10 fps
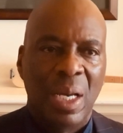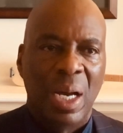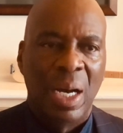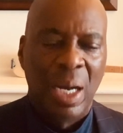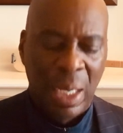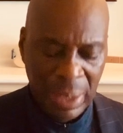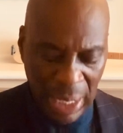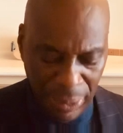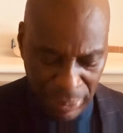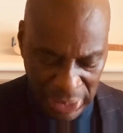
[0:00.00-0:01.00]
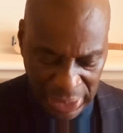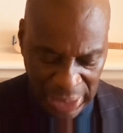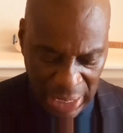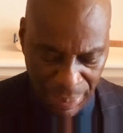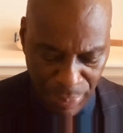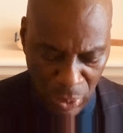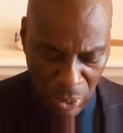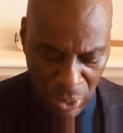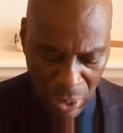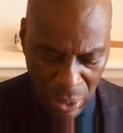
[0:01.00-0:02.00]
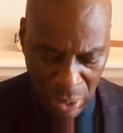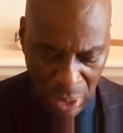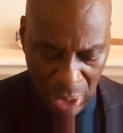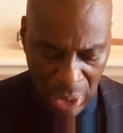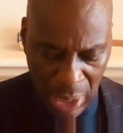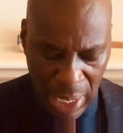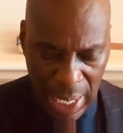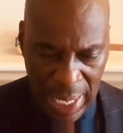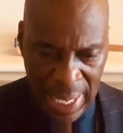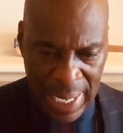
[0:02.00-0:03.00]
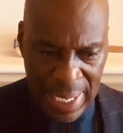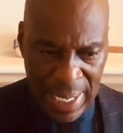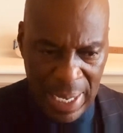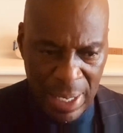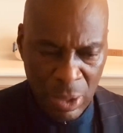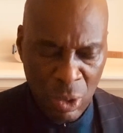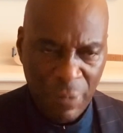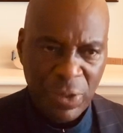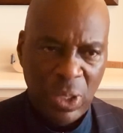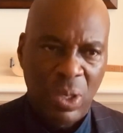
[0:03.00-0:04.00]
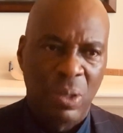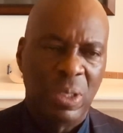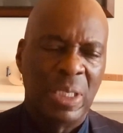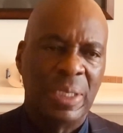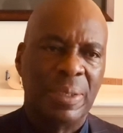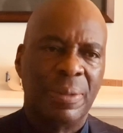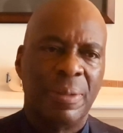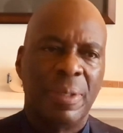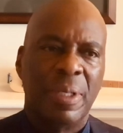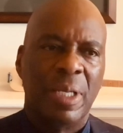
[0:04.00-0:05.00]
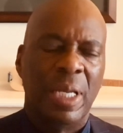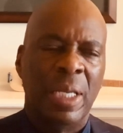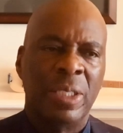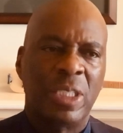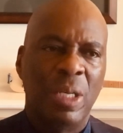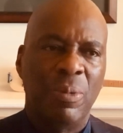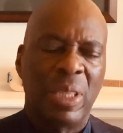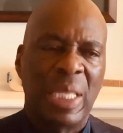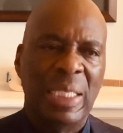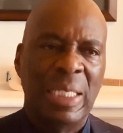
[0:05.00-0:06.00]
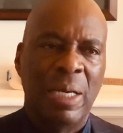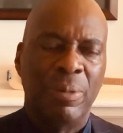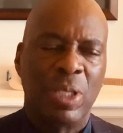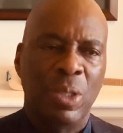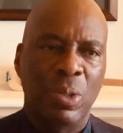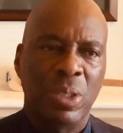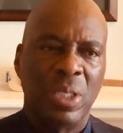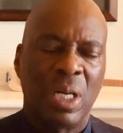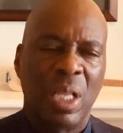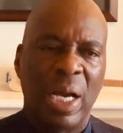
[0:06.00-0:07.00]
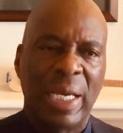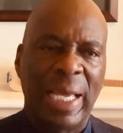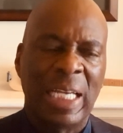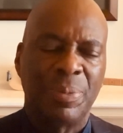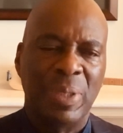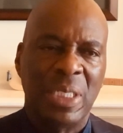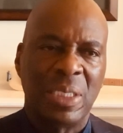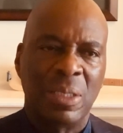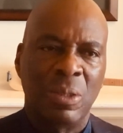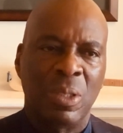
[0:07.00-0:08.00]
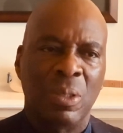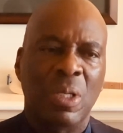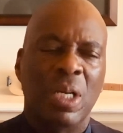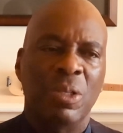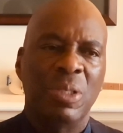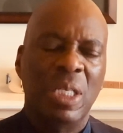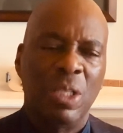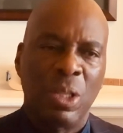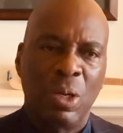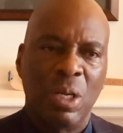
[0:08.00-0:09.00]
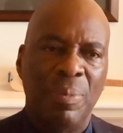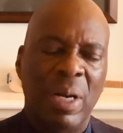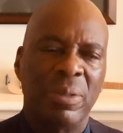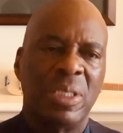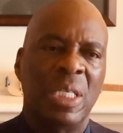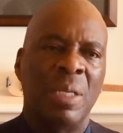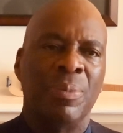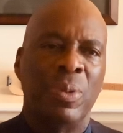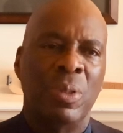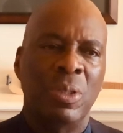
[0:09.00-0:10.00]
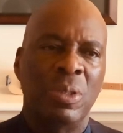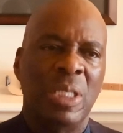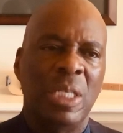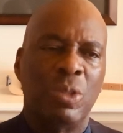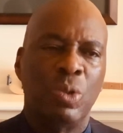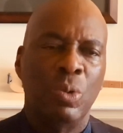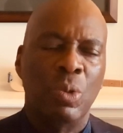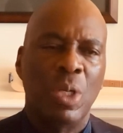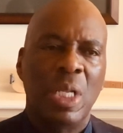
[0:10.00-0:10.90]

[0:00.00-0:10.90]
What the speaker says: another one, Sitting Bull in North Dakota, and see what they did with the Lewis and Clark expedition. You know, you need to learn about Sitting Bull. You need to,